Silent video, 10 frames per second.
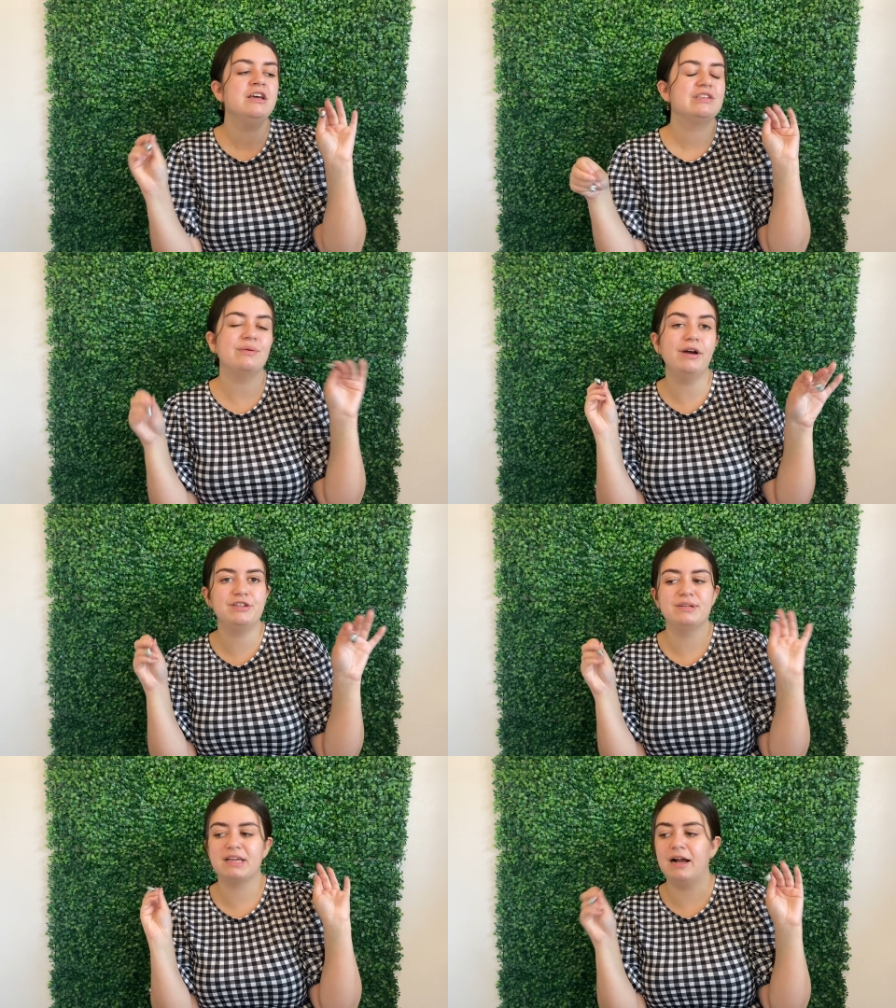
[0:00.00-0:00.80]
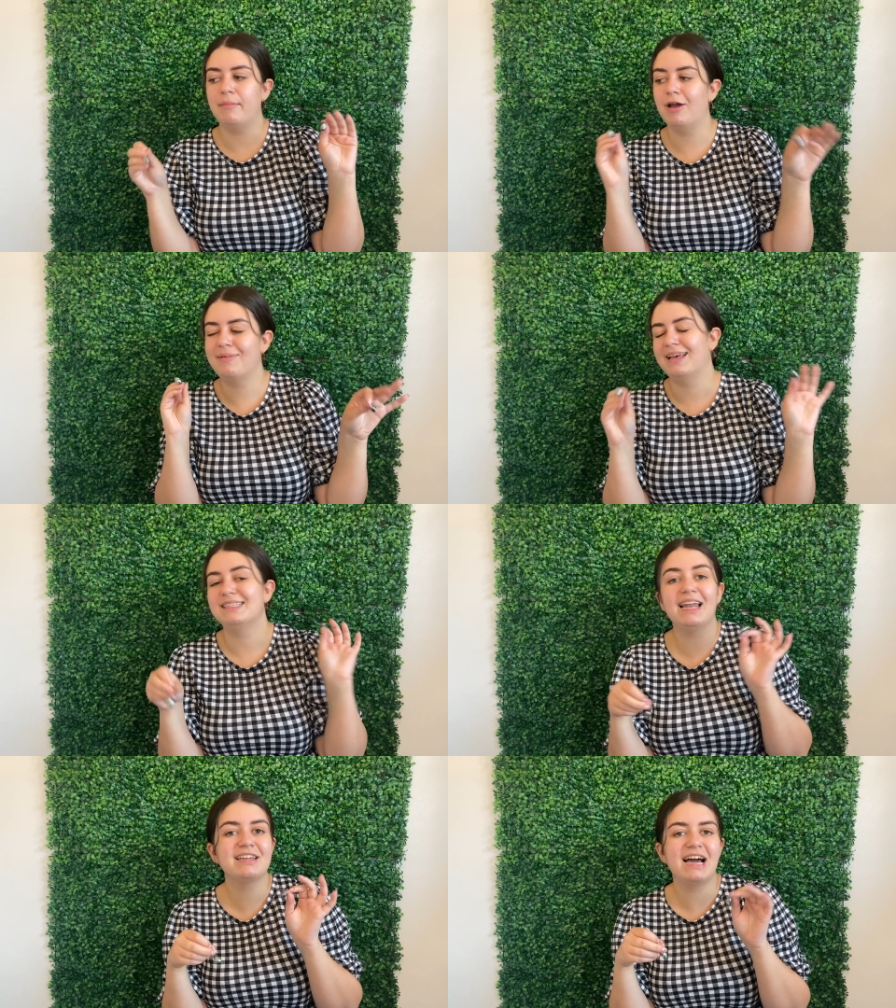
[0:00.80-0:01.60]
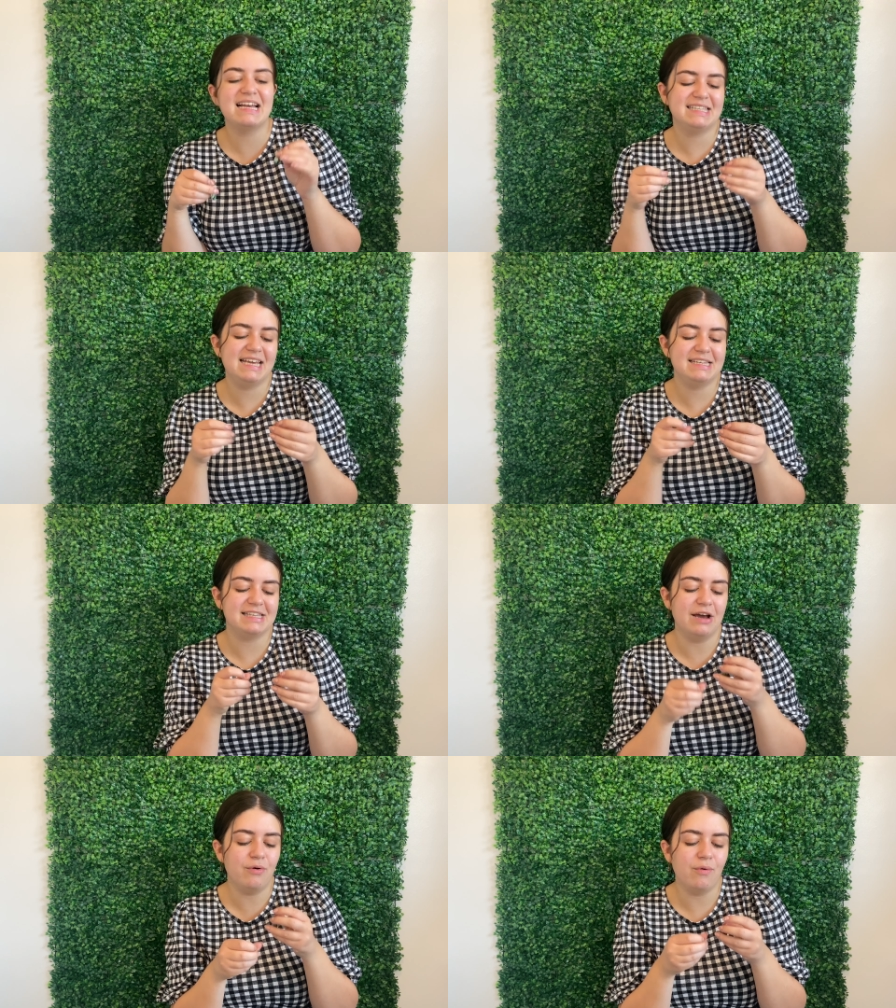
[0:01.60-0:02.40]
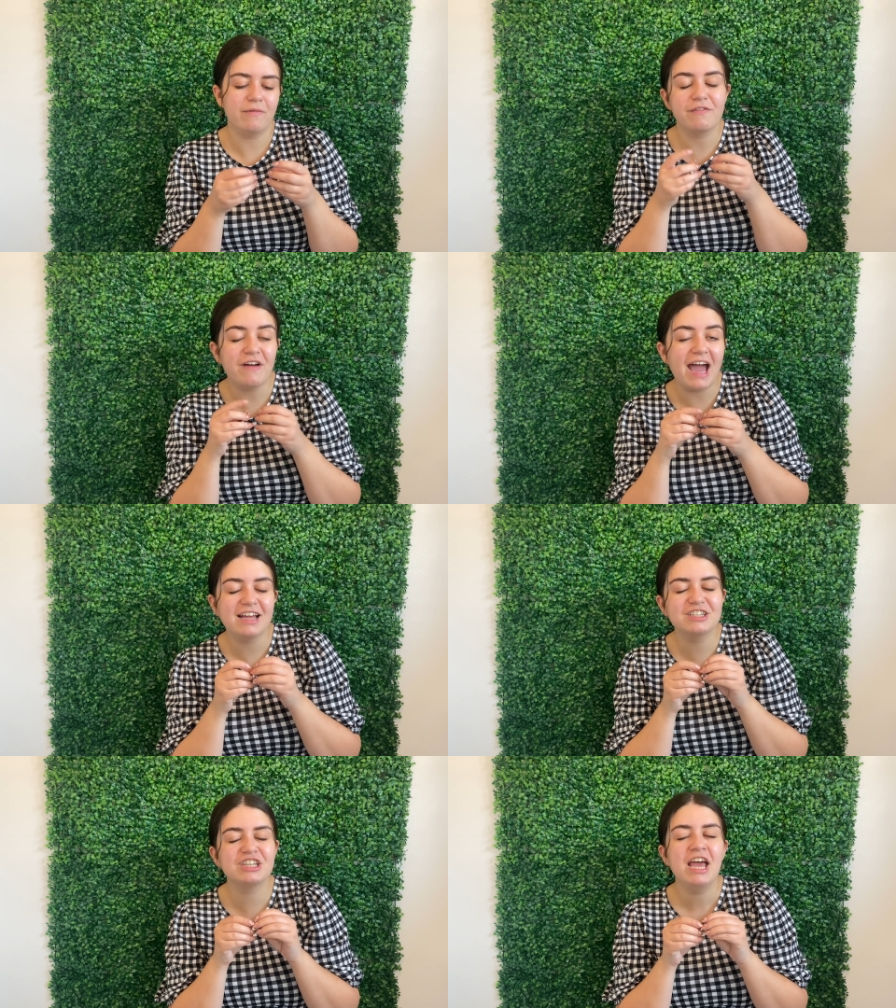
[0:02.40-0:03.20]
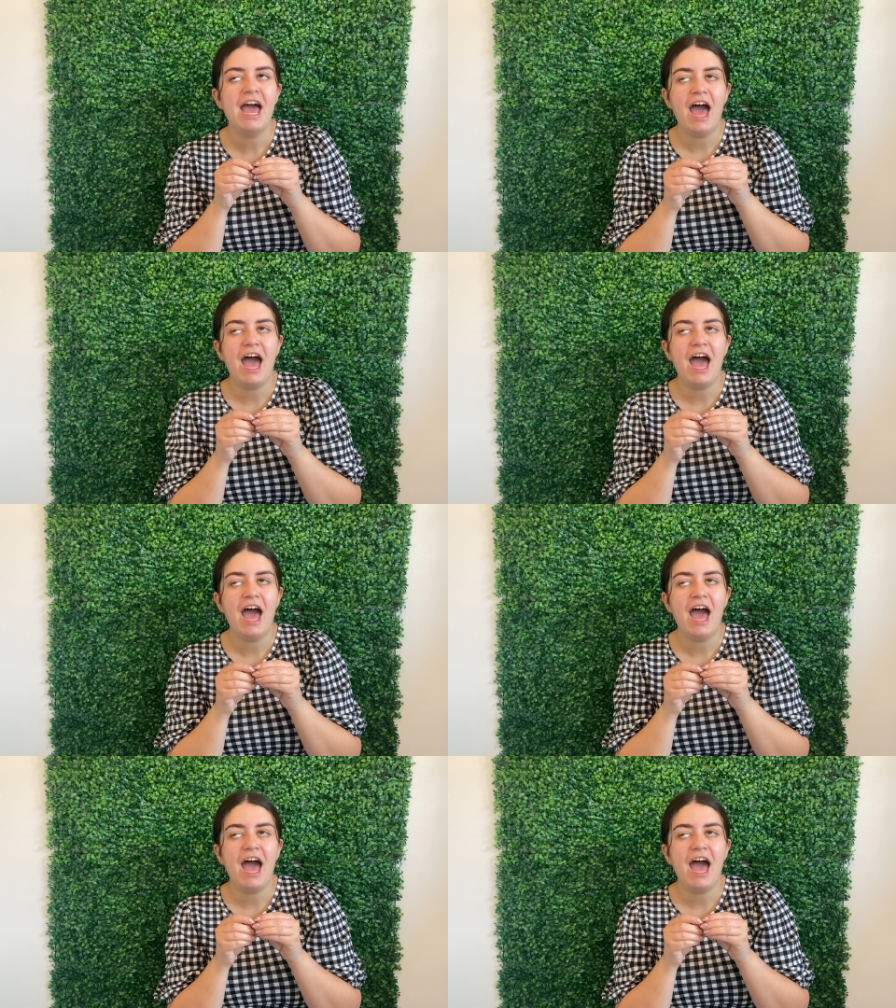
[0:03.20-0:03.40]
so what I do is I come home and I sanitize these they're all fresh